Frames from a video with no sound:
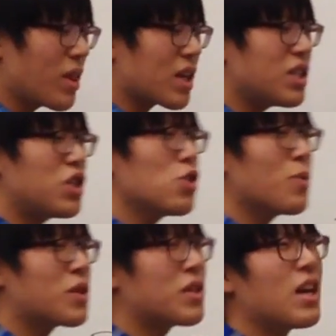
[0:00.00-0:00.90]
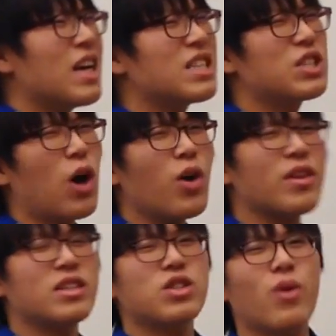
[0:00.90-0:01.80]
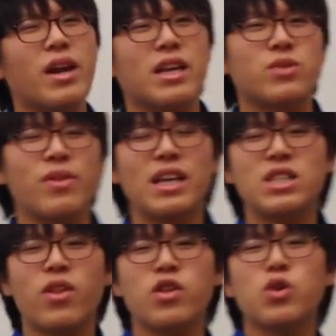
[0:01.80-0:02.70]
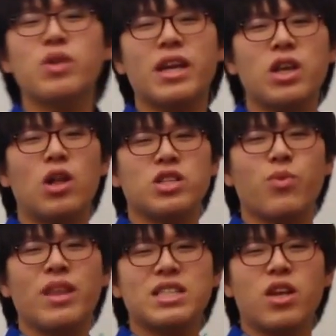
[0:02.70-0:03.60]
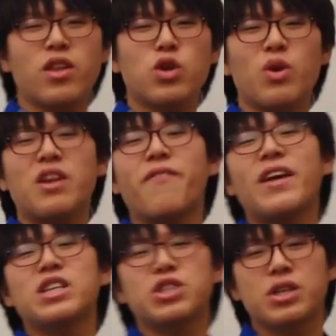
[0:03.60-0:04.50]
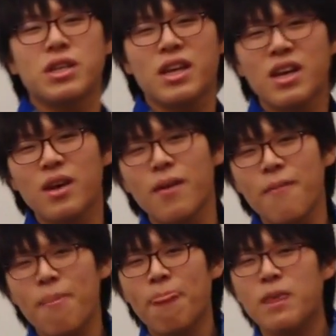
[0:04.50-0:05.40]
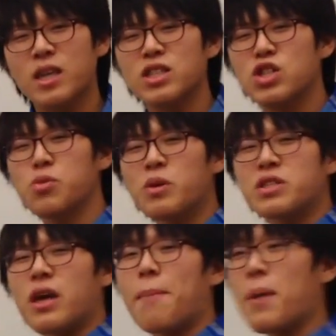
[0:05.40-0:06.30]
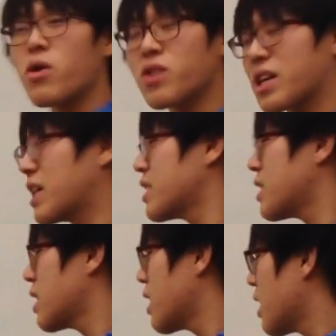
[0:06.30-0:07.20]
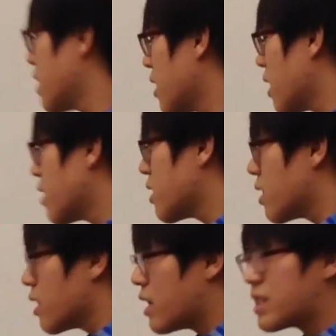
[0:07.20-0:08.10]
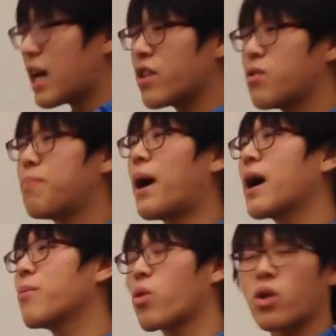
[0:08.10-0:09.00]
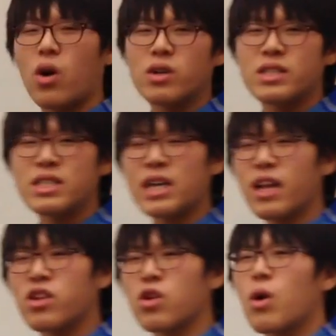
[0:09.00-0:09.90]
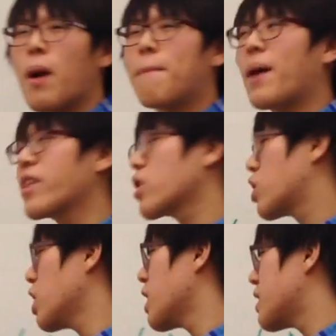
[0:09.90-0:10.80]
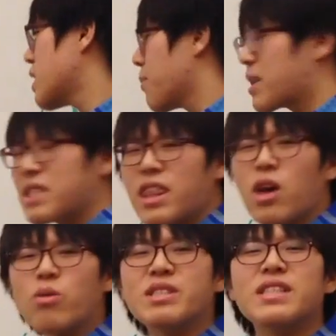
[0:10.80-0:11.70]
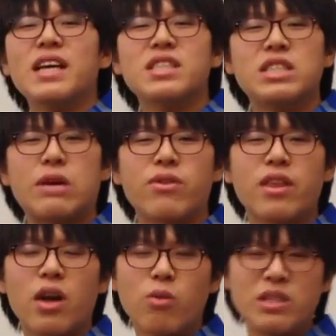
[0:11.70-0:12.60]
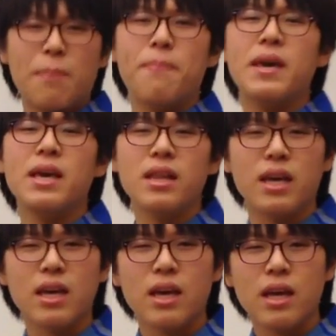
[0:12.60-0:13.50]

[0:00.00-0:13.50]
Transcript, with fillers: when the consumers saw these new ideas, when they saw the new technology, when they saw the new innovation, the consumers, Americans, decided to buy more cars, decided to buy the goods, because they thought it was necessary, they thought it was appealing.